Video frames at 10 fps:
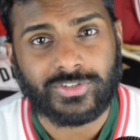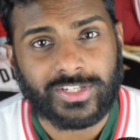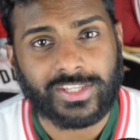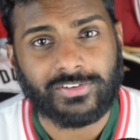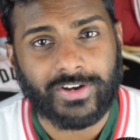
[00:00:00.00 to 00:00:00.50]

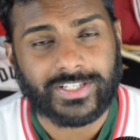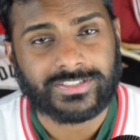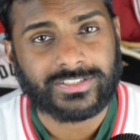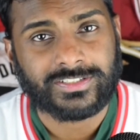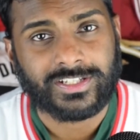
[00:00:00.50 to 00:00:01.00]
needed the
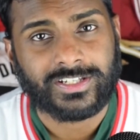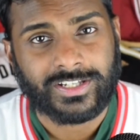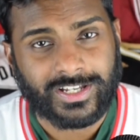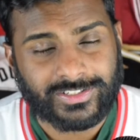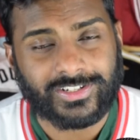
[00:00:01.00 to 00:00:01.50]
rest.
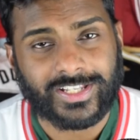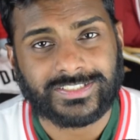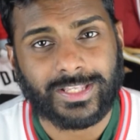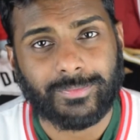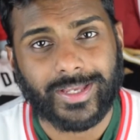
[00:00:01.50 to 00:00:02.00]
Until
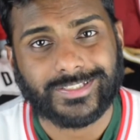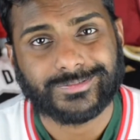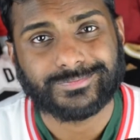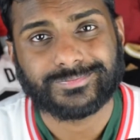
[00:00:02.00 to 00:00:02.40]
next time, guys.